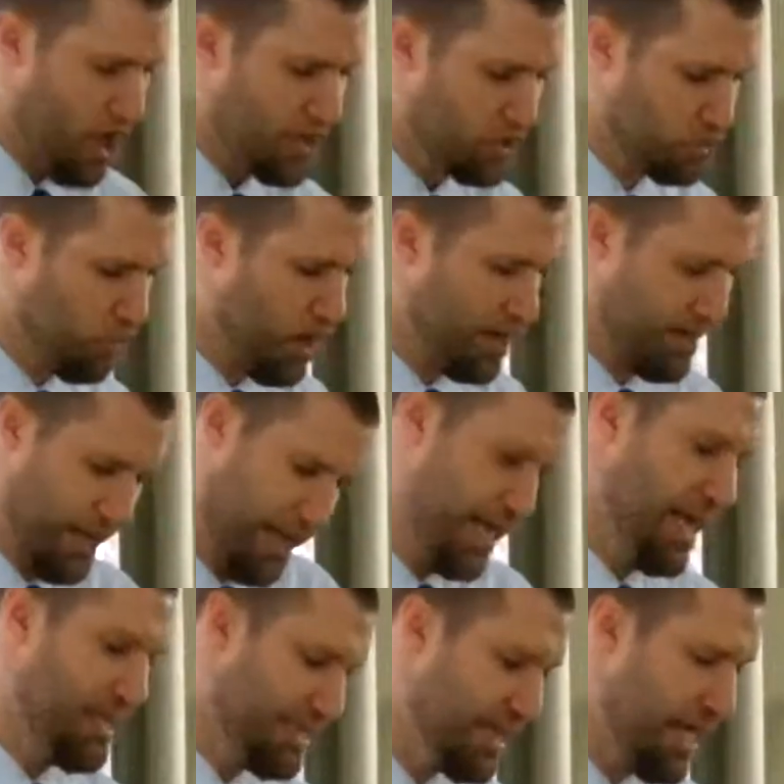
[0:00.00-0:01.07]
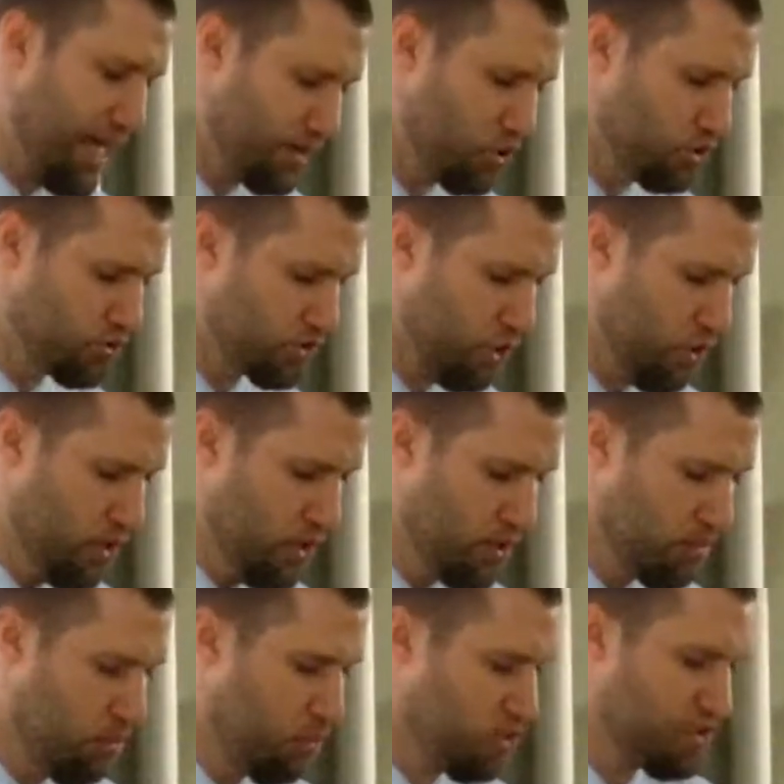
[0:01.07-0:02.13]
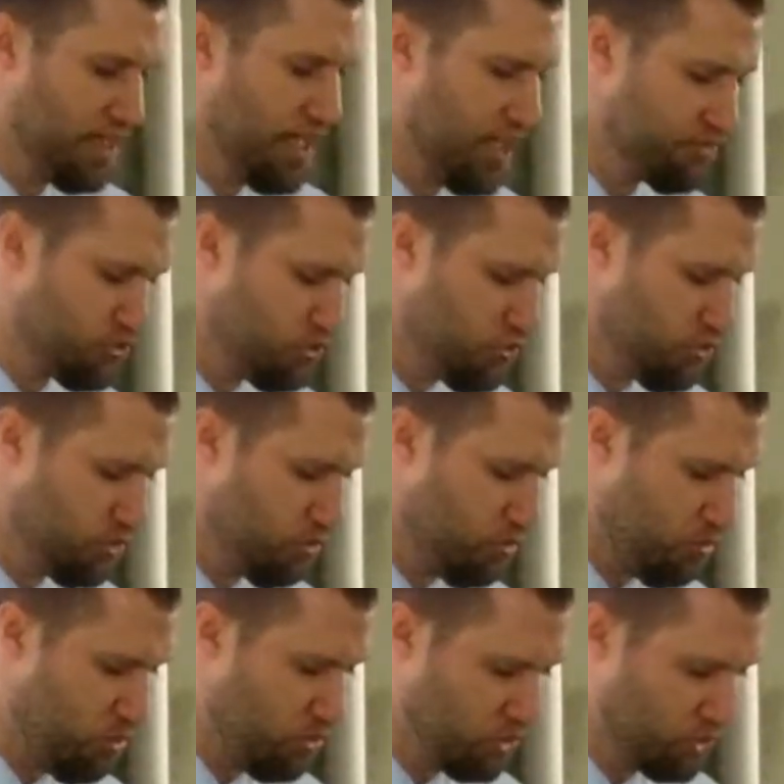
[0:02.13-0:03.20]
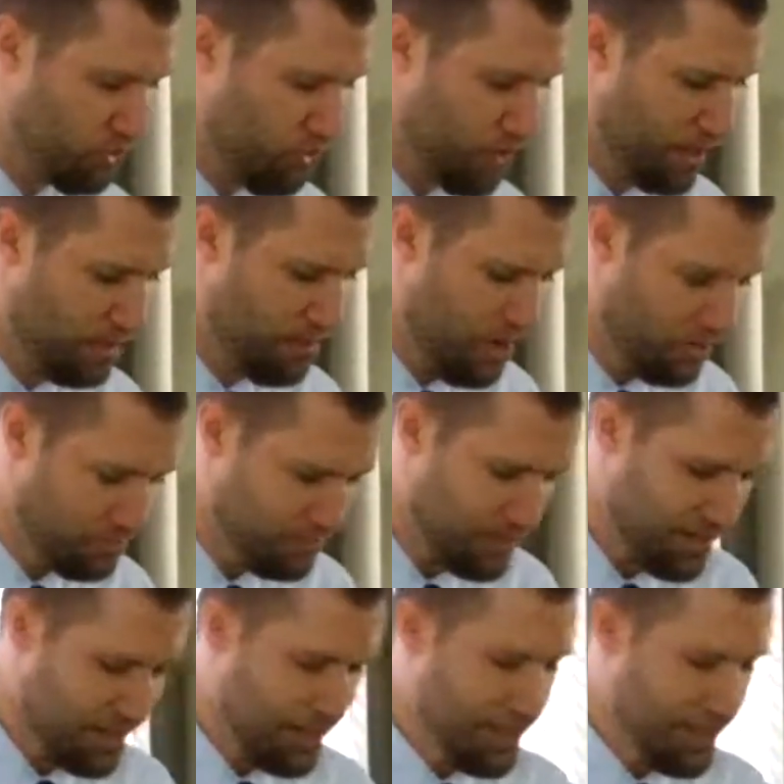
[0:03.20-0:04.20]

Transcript: God is one. I get that also. But what does that have to do with what Paul is talking about?